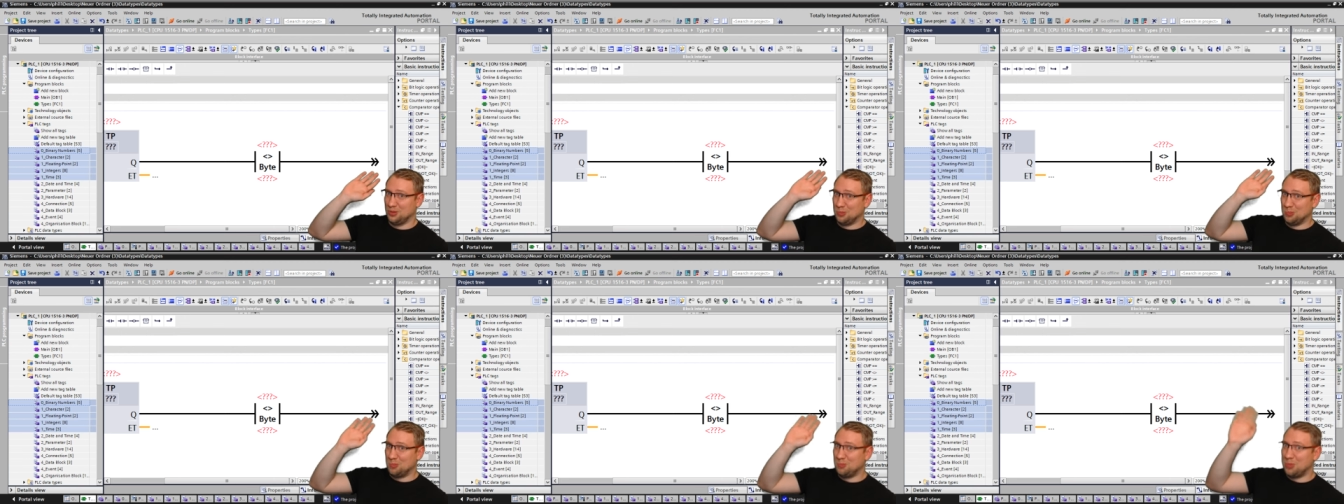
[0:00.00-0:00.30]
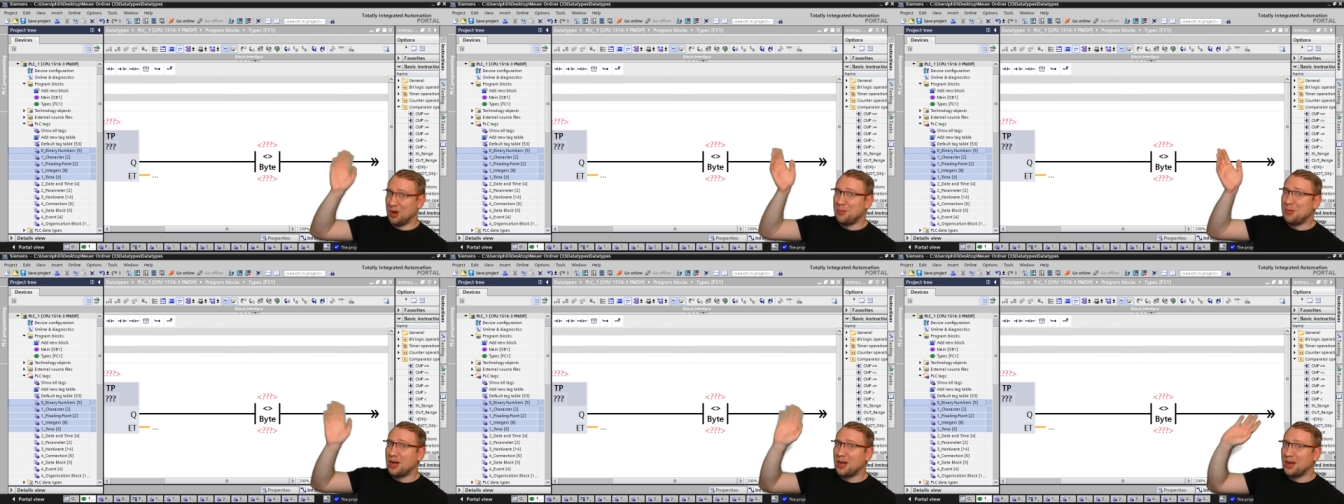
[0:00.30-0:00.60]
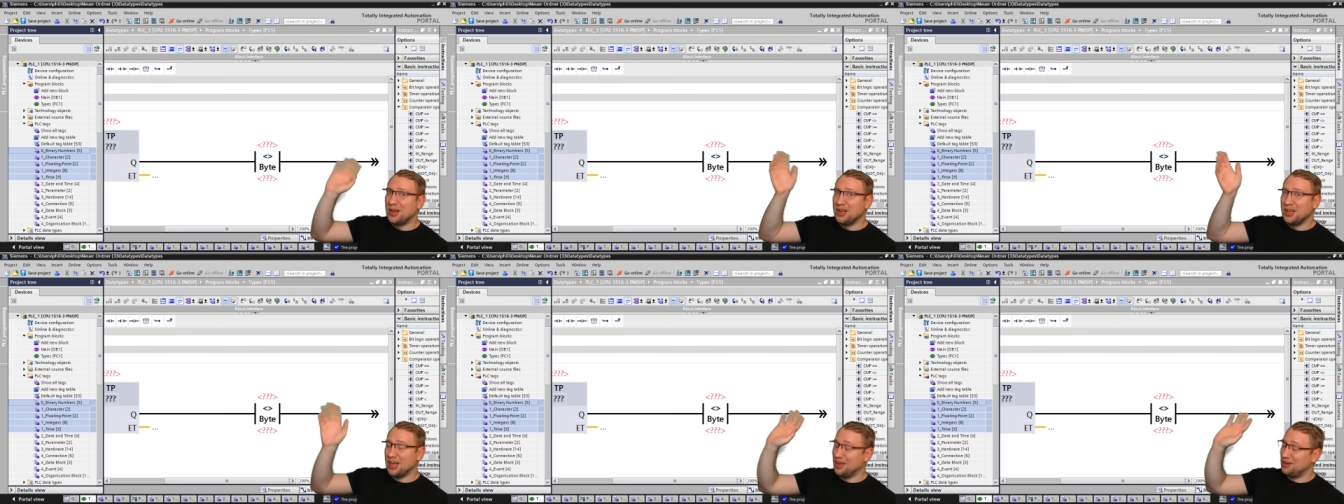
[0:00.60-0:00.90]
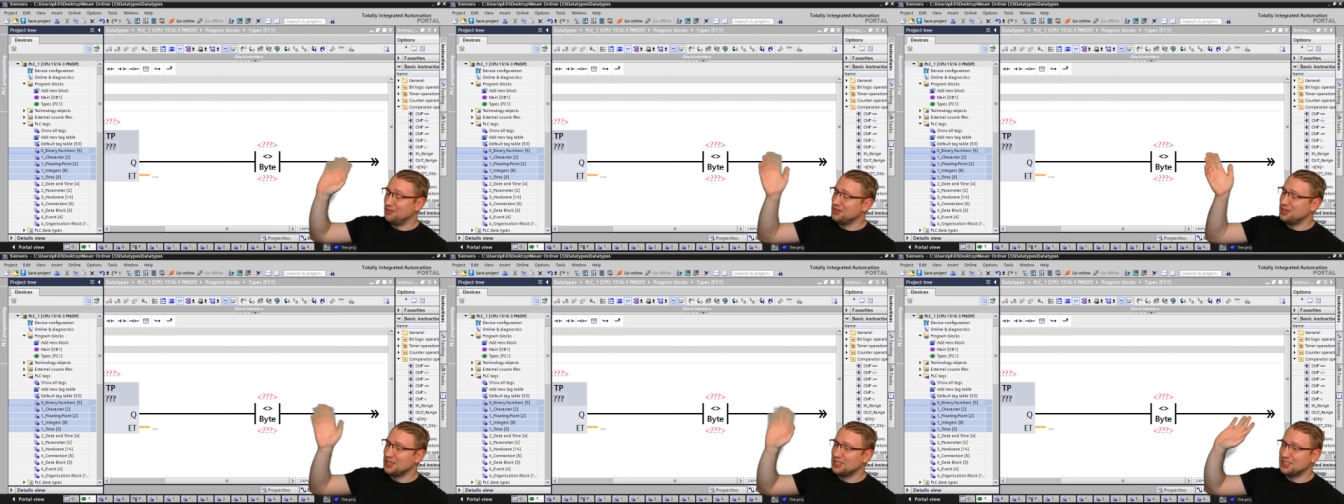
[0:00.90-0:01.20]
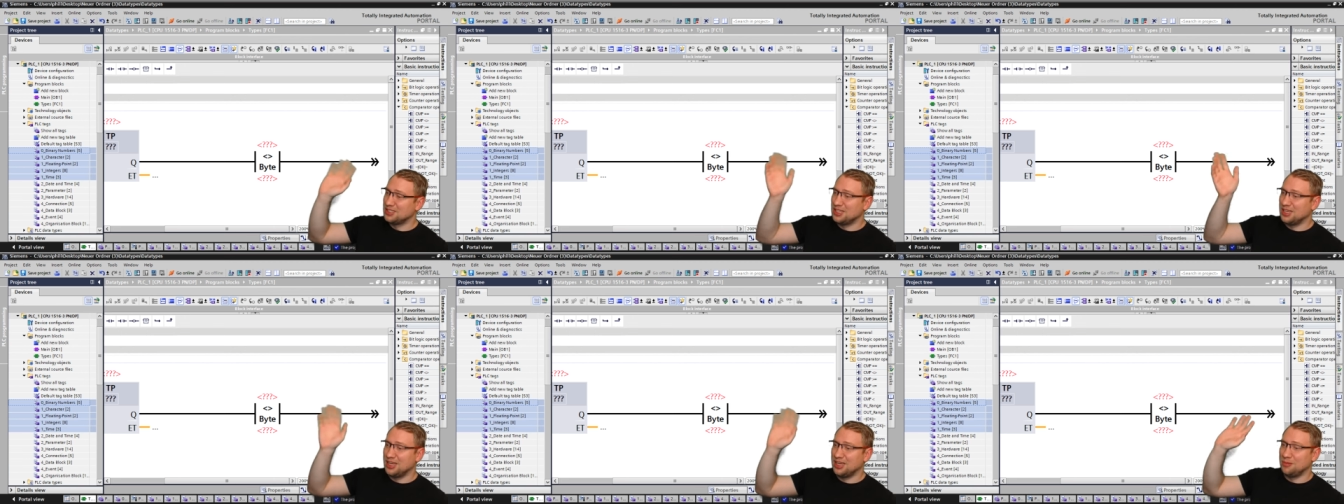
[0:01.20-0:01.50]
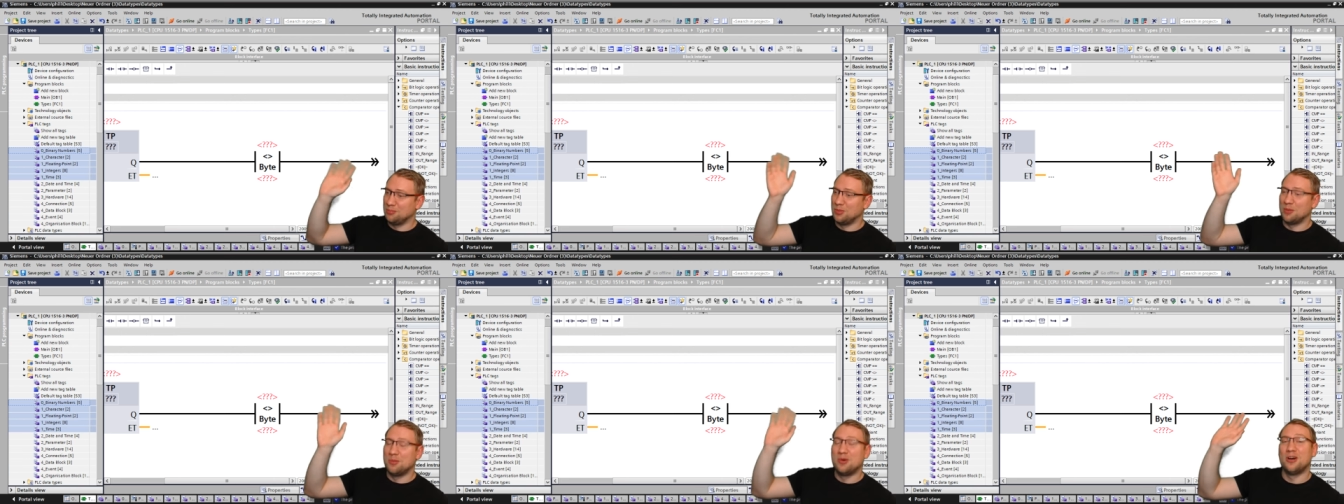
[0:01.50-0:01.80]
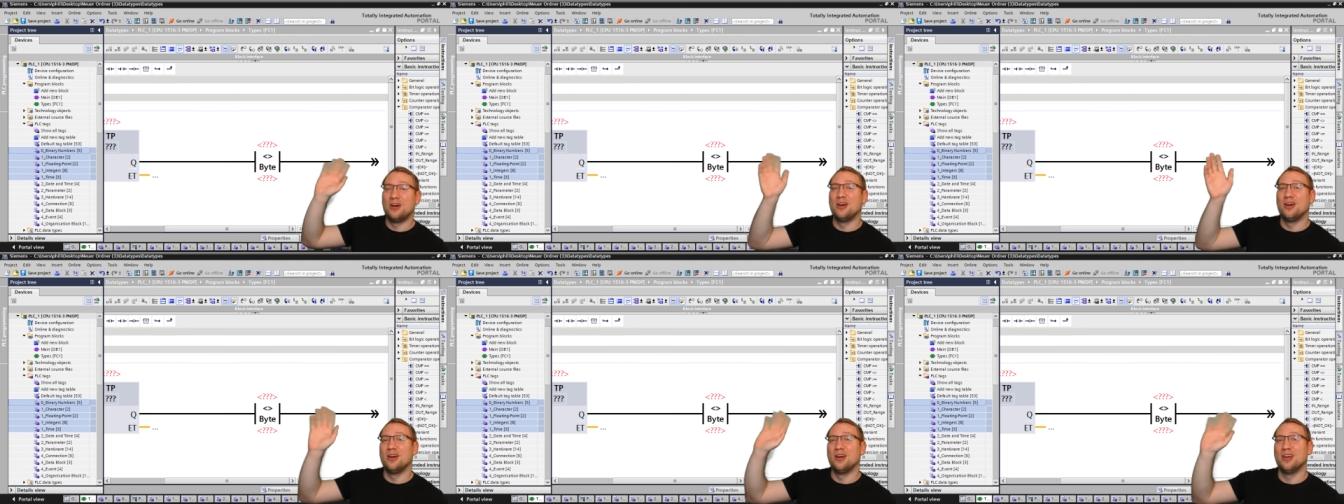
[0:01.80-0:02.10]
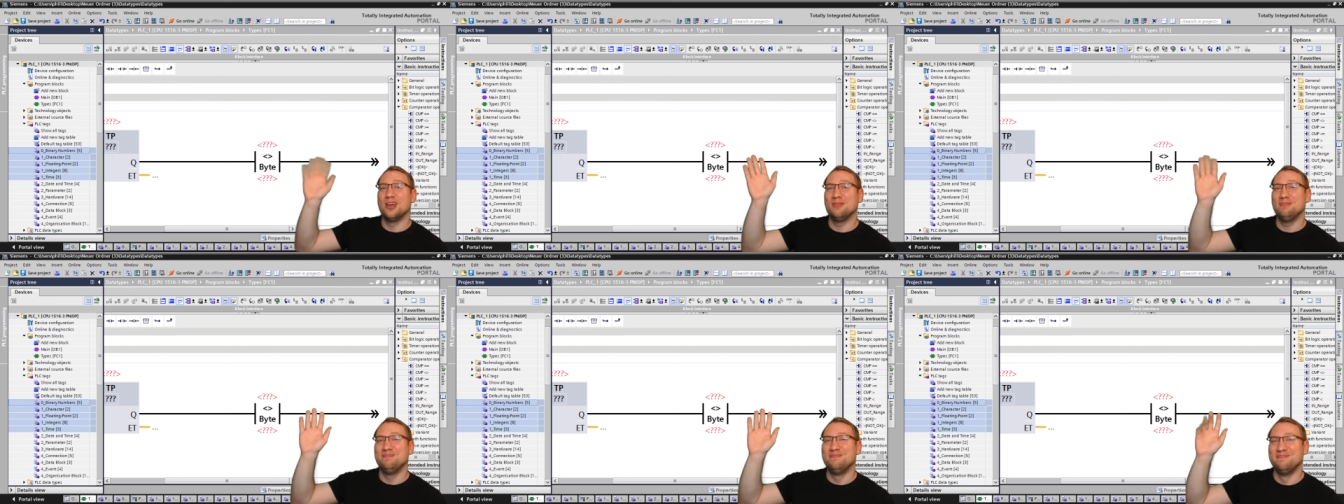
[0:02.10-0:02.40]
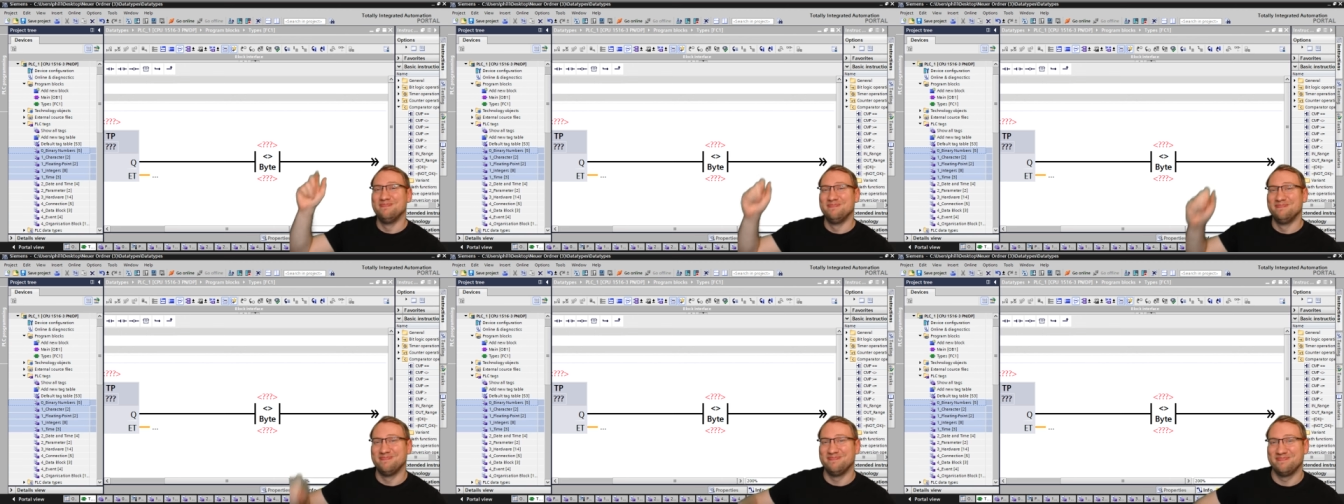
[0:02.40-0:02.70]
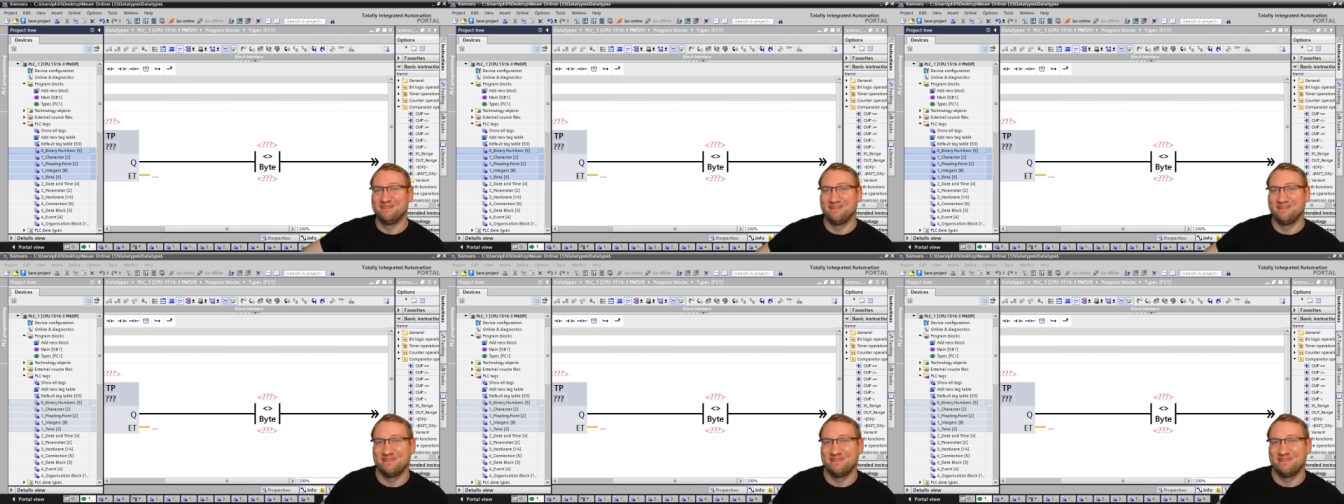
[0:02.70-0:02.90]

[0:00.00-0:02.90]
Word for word: Bye-bye. Have a nice day. Bye-bye.